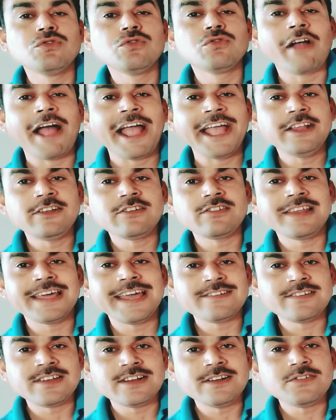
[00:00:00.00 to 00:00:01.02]
who write
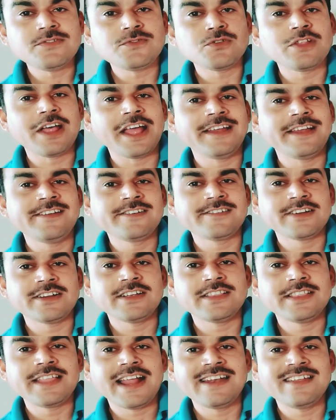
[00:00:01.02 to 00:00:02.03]
letters to the
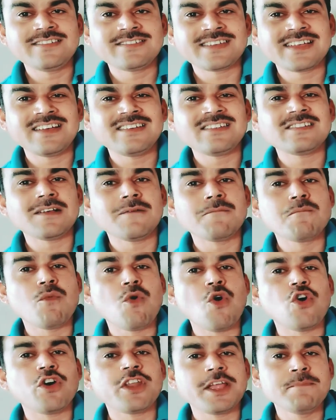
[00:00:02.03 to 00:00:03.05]
editor, they discuss some
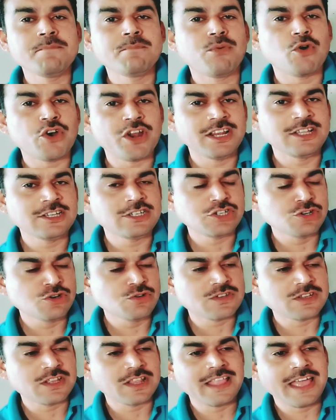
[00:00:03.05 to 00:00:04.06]
more important
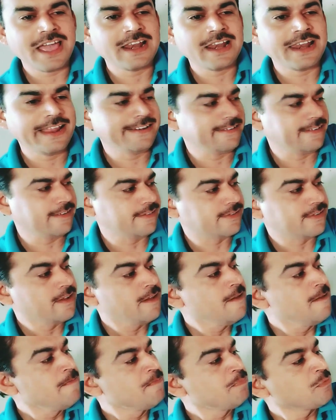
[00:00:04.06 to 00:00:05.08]
issues in their letters.
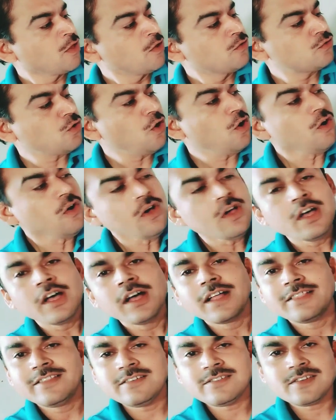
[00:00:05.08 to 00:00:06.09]
So
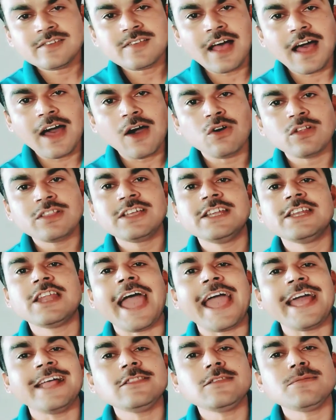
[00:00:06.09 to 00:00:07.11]
this is how the
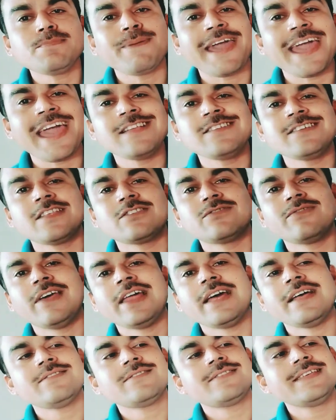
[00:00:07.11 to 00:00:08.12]
9th page as well
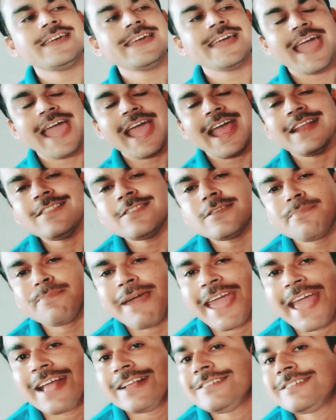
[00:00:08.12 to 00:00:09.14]
as the 8th
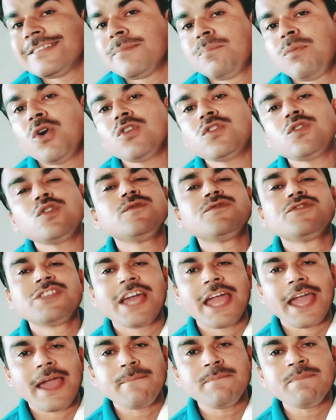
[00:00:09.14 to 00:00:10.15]
page, both of
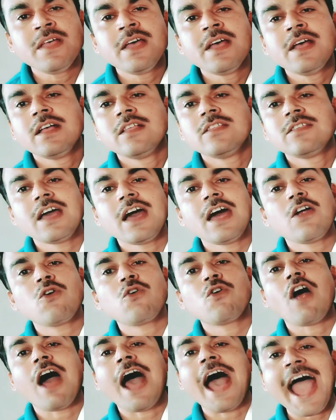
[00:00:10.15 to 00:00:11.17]
them, they are
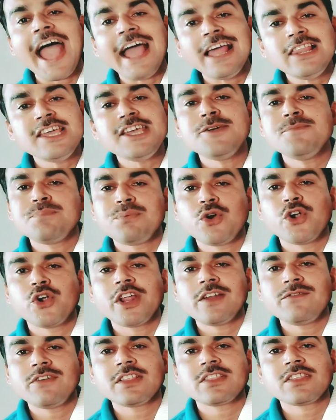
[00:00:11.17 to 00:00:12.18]
highly
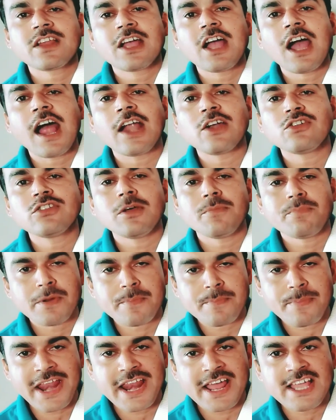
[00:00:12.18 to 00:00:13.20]
important with regard to the
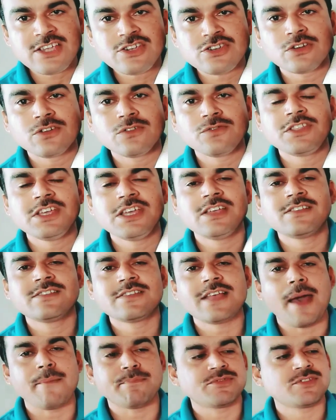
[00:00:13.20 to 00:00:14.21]
preparation of the
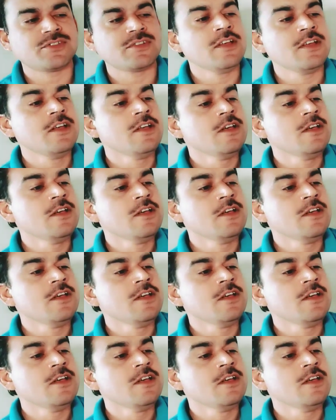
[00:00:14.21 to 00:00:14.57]
exams.